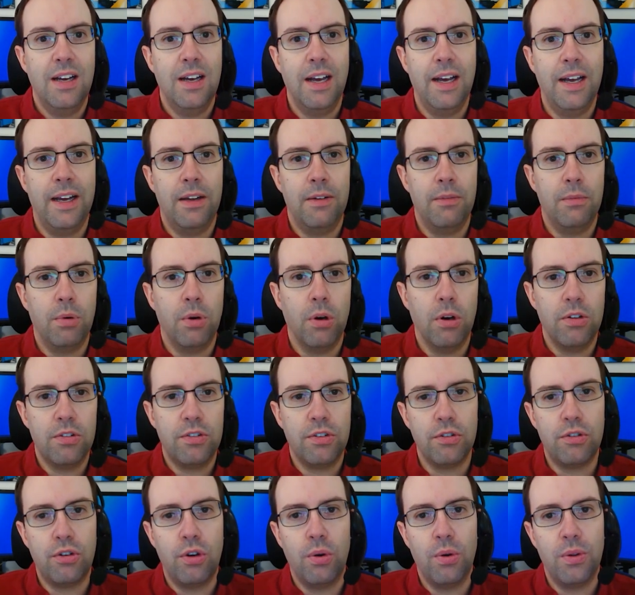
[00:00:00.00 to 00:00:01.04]
And we're
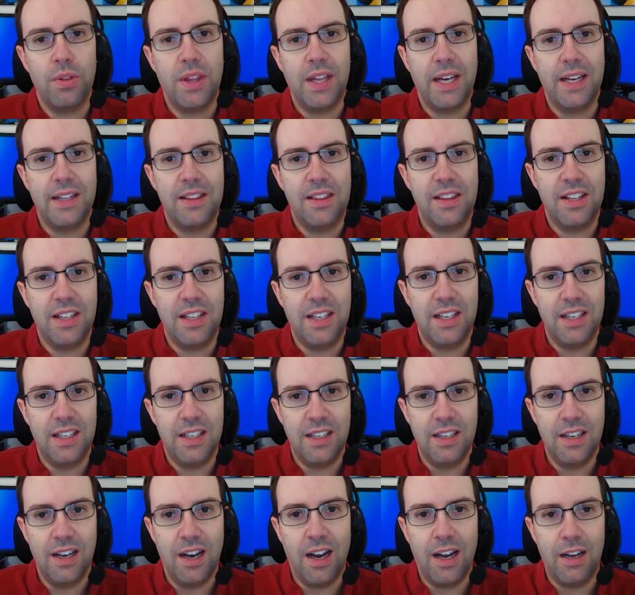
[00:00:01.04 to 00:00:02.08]
also told that
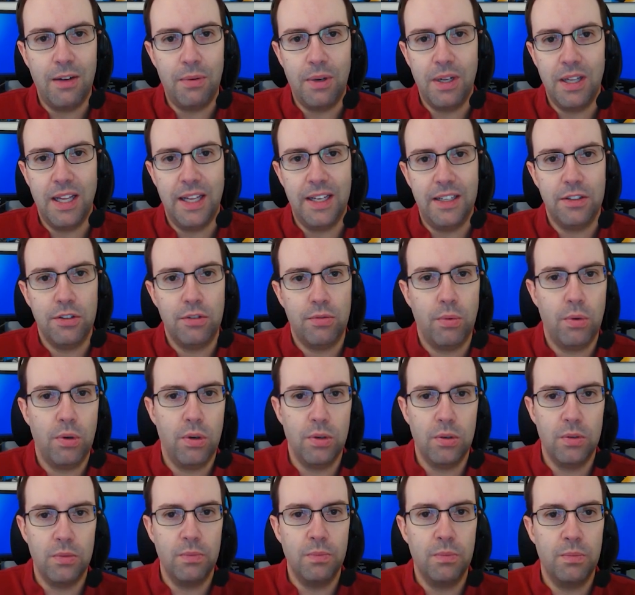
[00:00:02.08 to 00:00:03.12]
the highway lanes
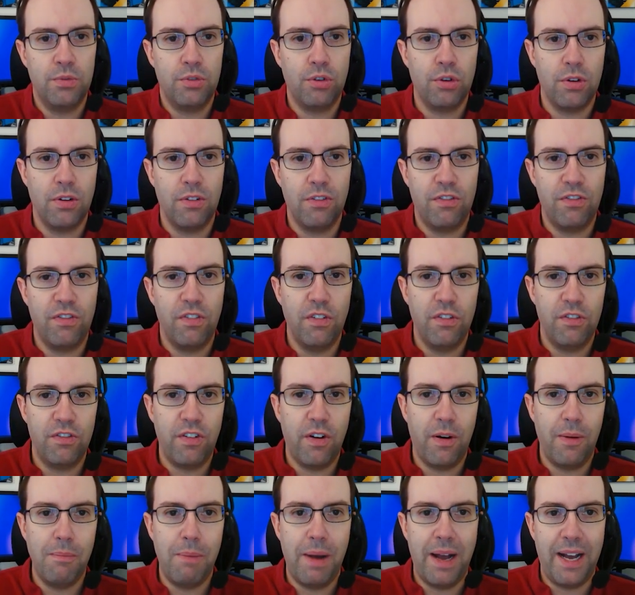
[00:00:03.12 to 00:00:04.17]
will sort of
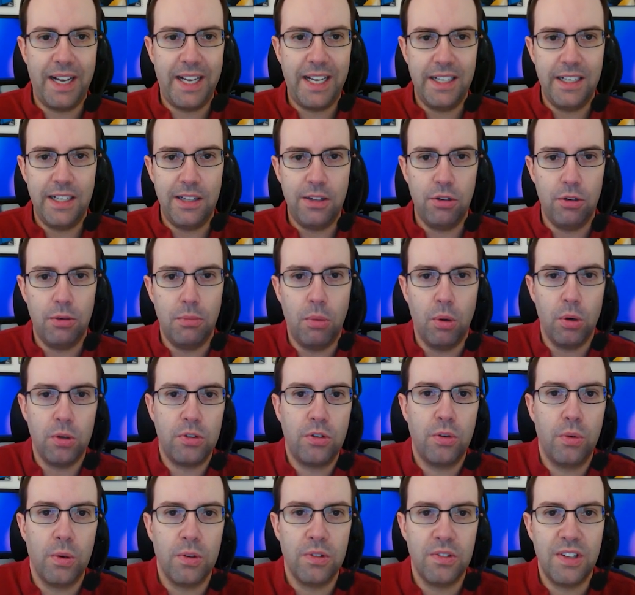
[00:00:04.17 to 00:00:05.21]
fall back in a little more
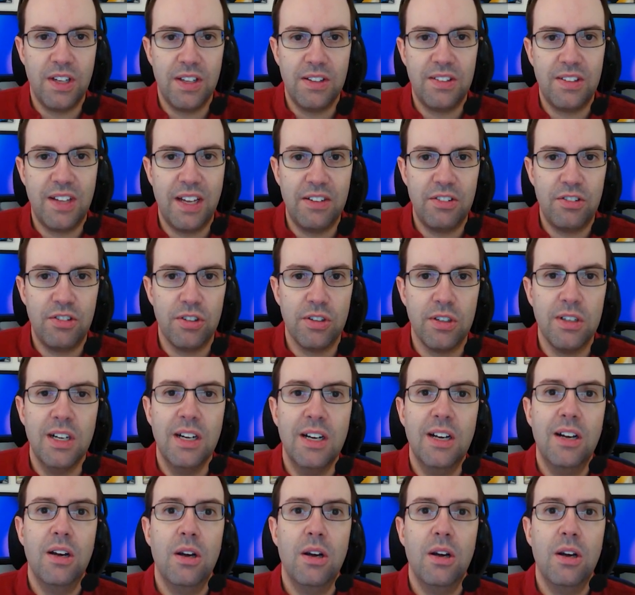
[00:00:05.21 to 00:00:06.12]
towards the center